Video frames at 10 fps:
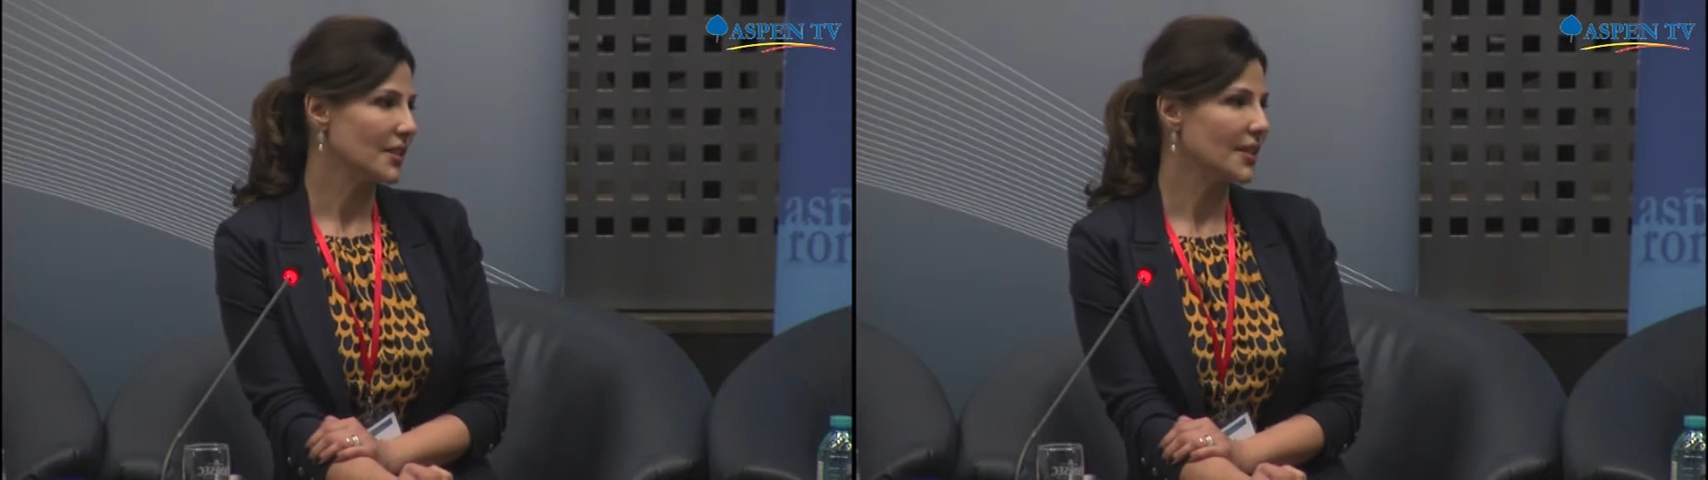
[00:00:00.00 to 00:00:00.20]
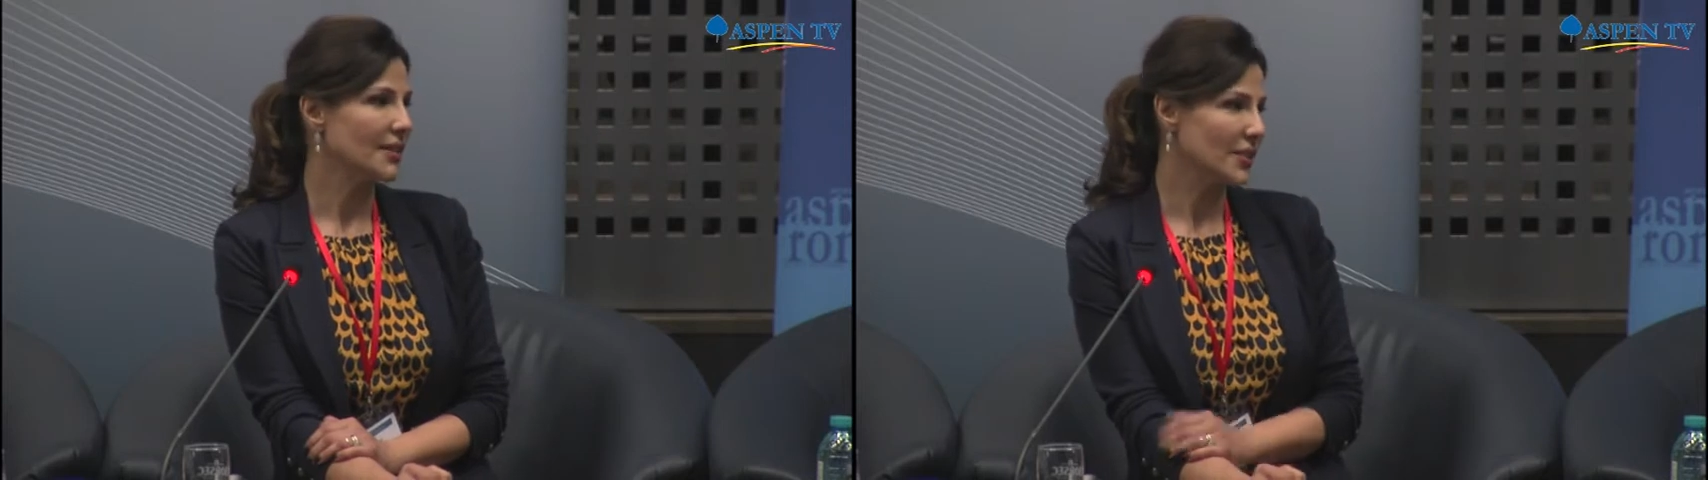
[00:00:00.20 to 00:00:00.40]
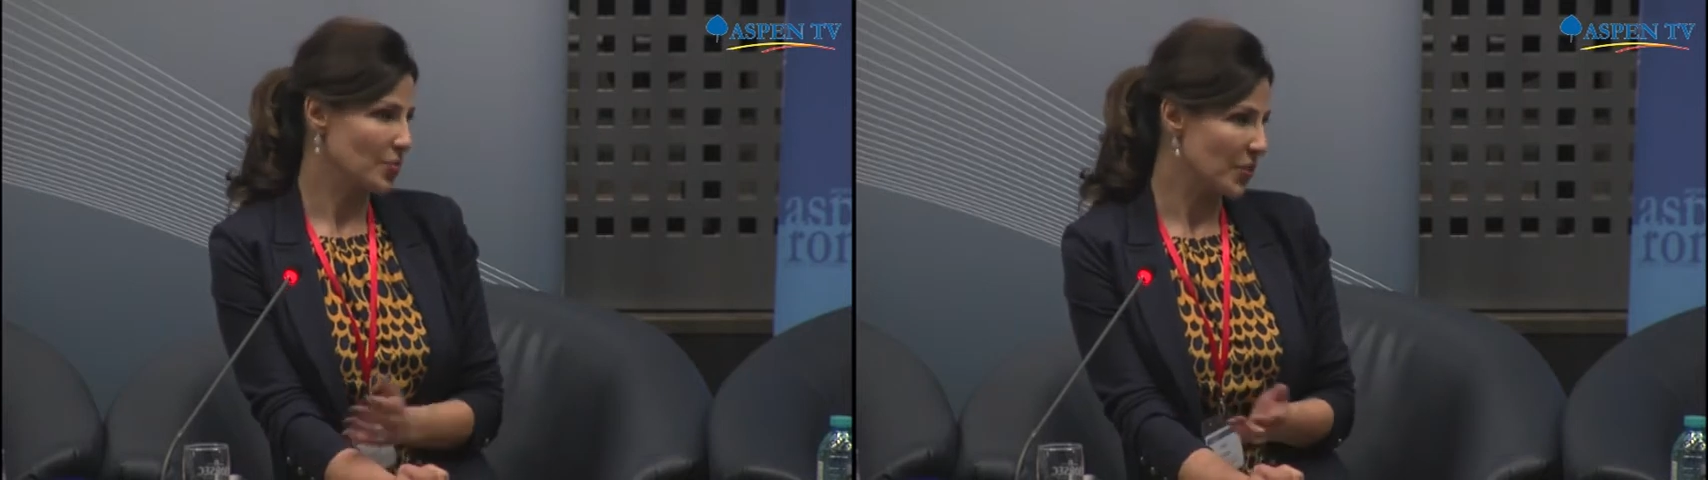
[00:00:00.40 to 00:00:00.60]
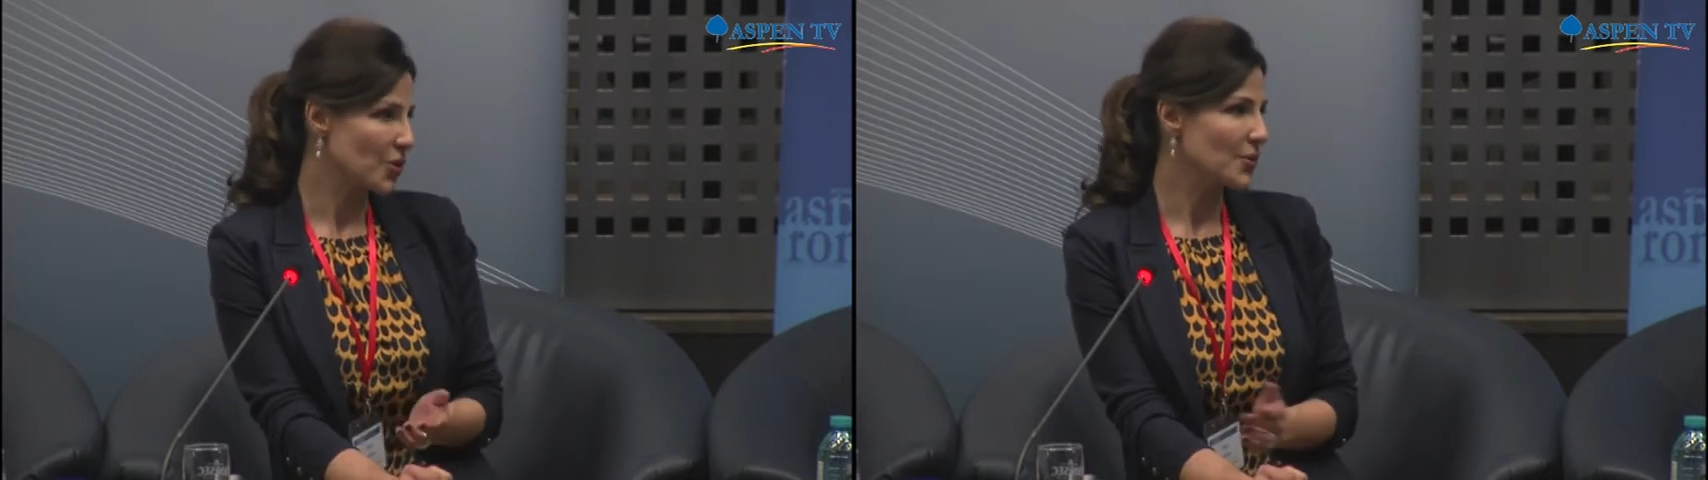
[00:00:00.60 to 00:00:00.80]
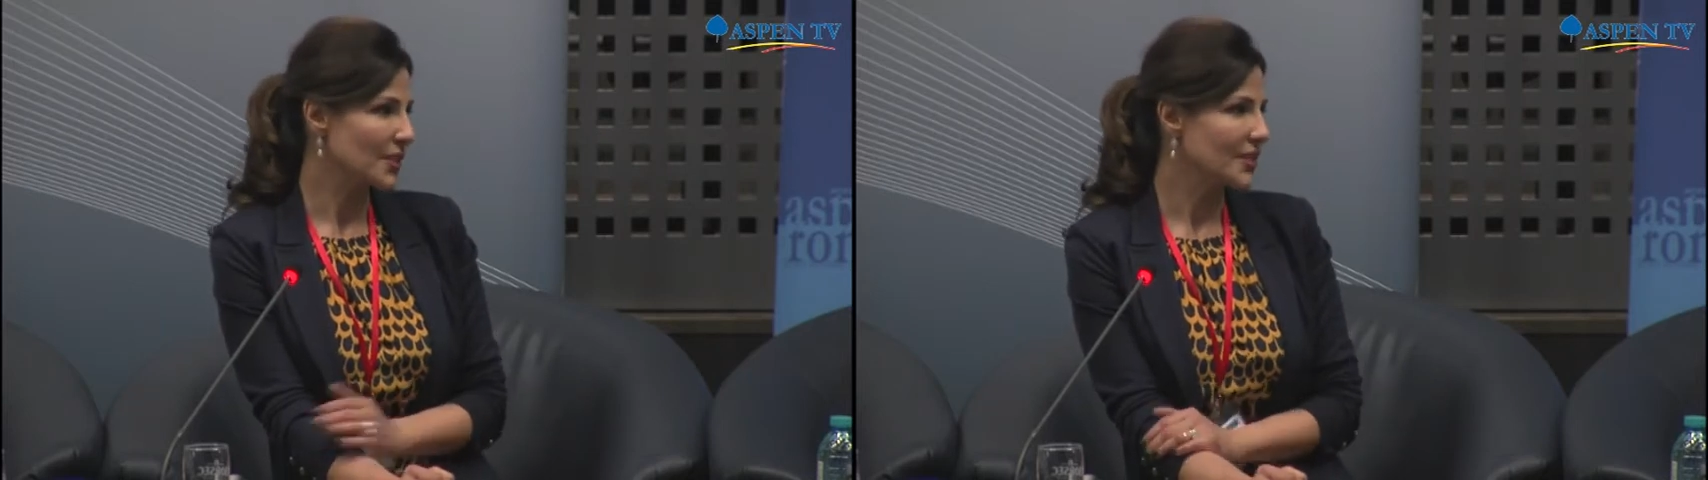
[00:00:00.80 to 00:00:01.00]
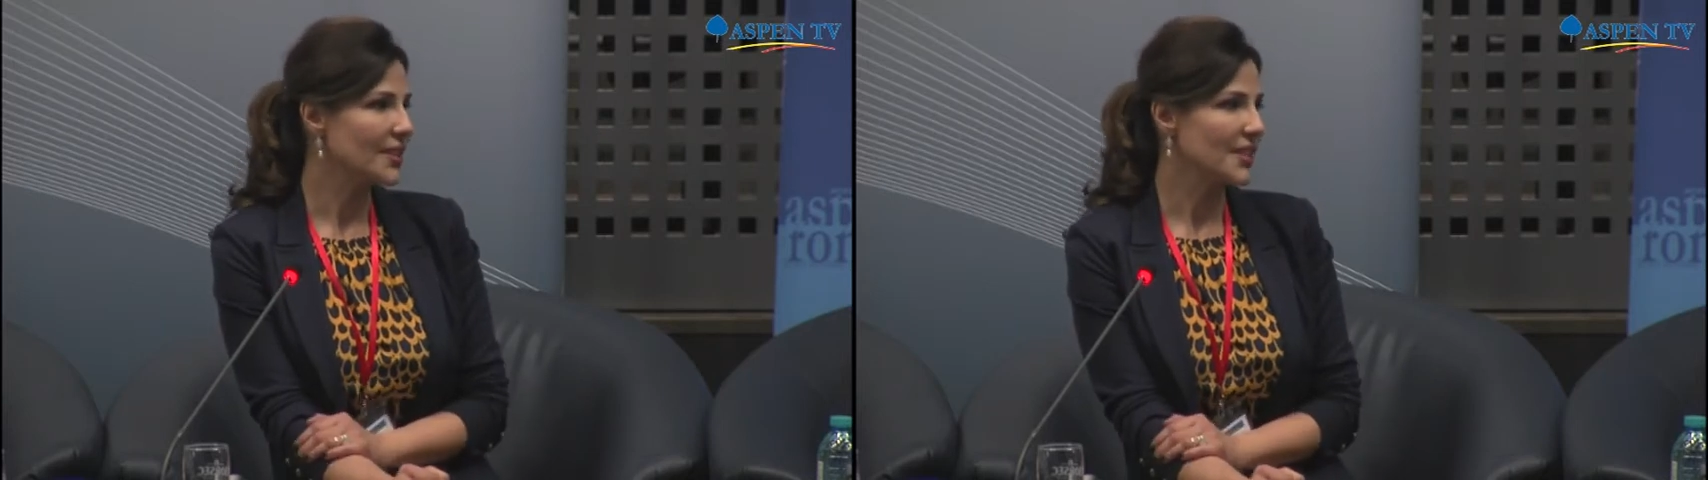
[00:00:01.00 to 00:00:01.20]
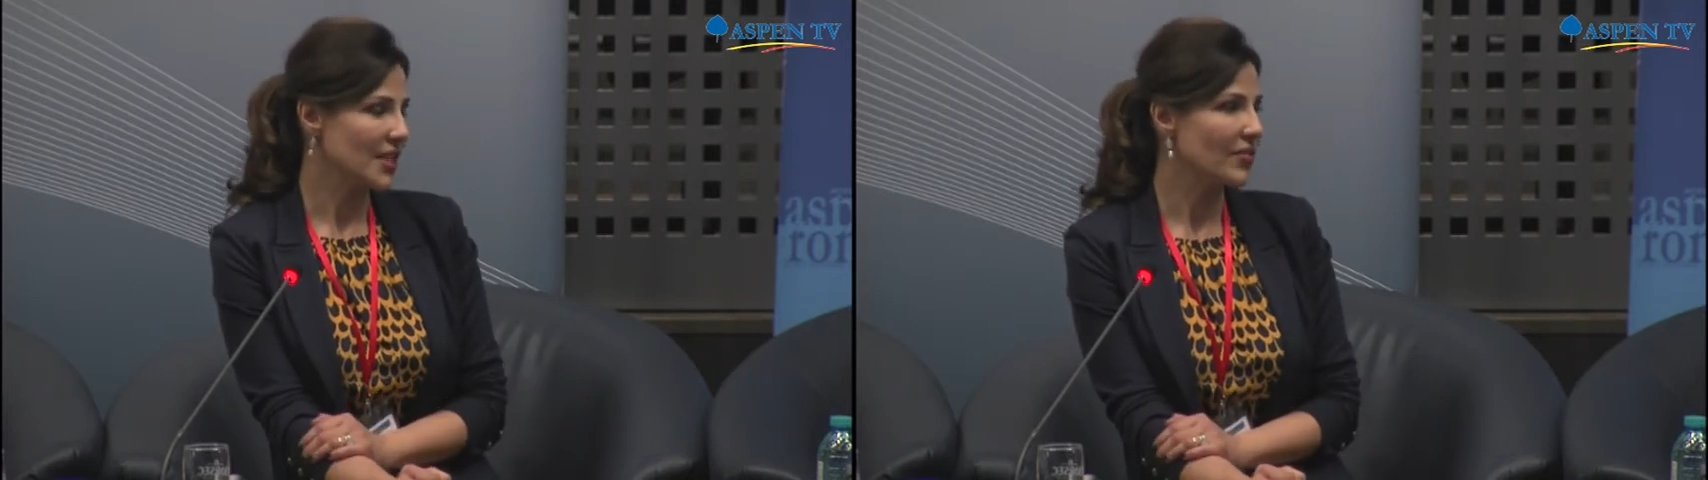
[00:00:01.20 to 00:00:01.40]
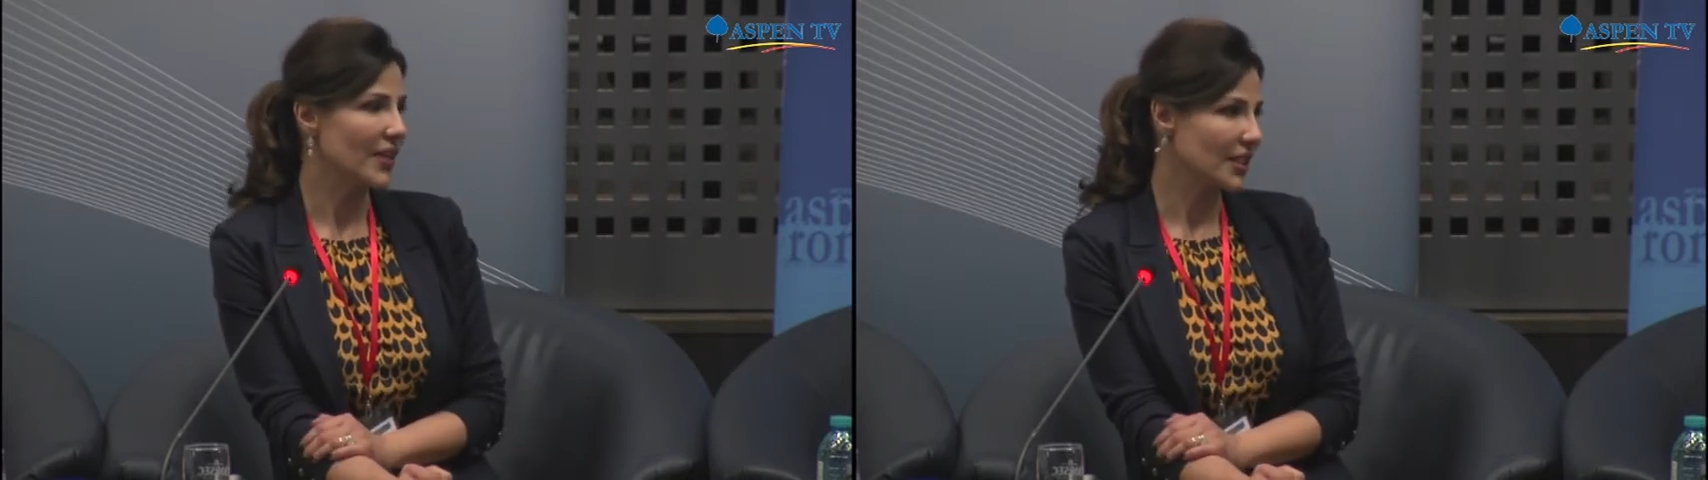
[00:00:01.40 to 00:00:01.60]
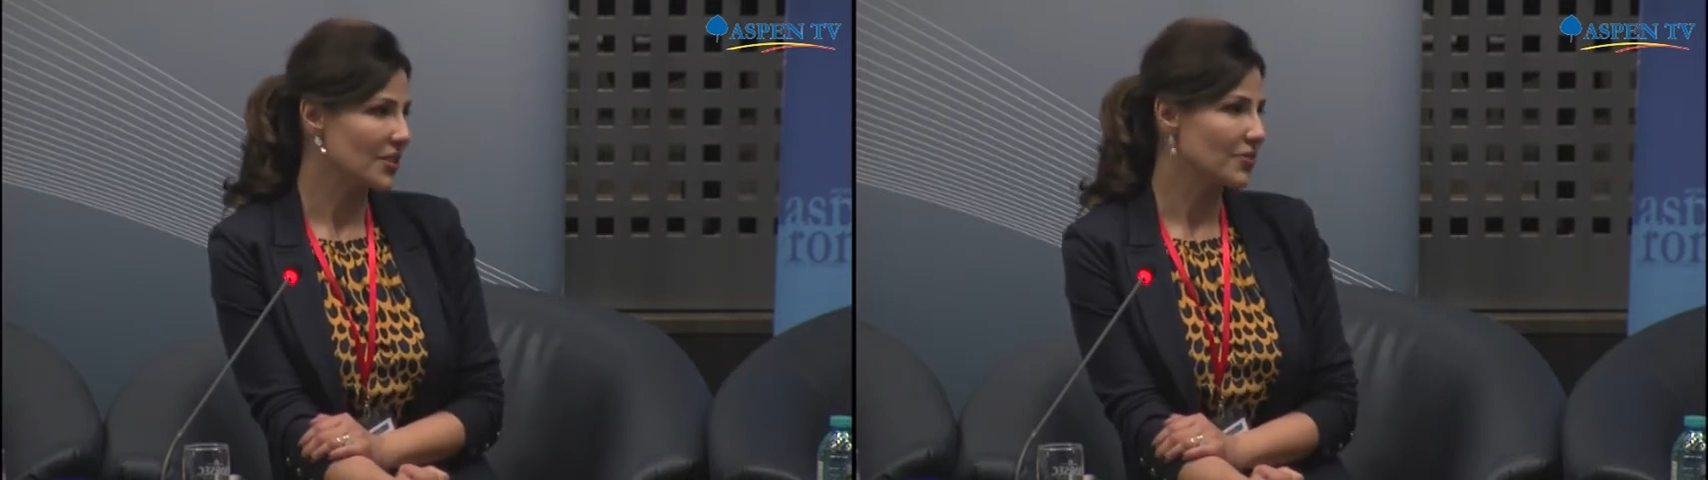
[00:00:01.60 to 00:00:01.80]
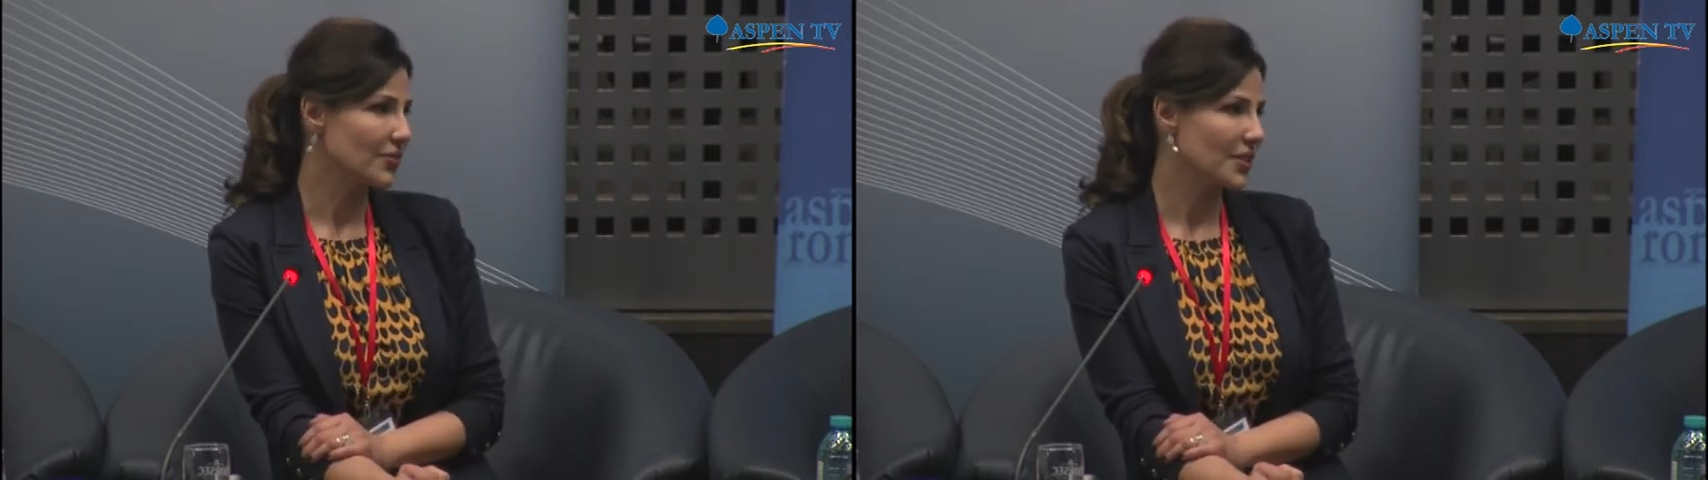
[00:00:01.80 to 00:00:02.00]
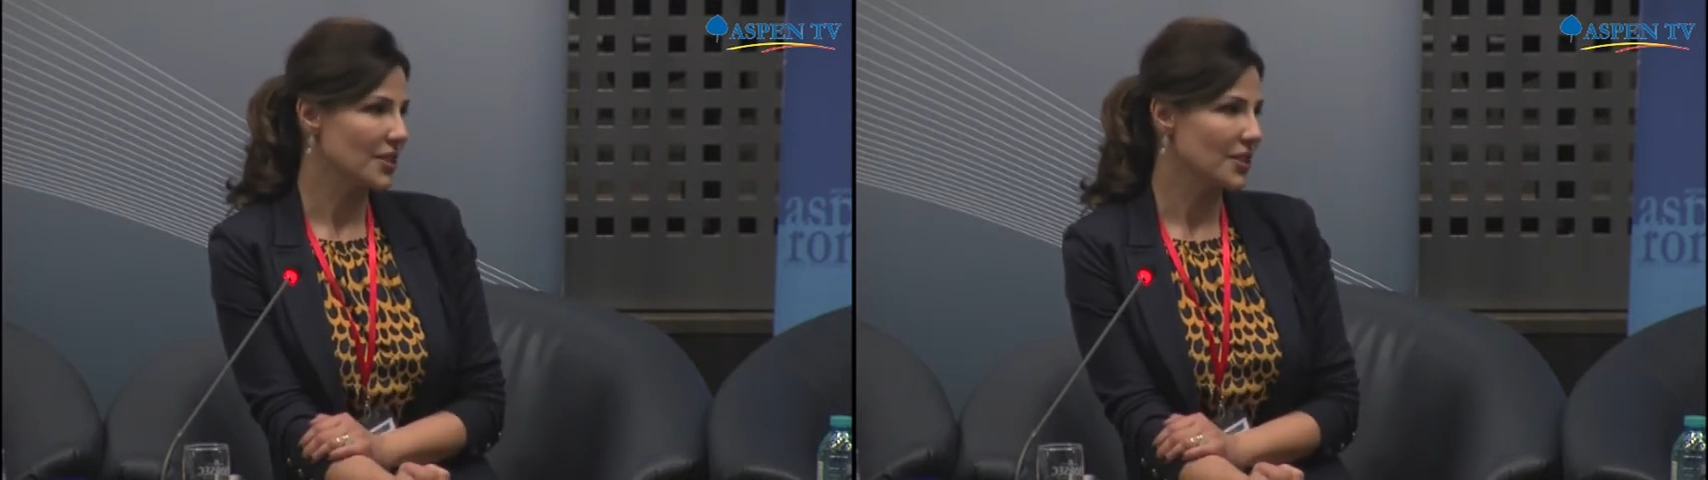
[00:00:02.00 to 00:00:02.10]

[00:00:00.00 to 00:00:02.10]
that compose this effective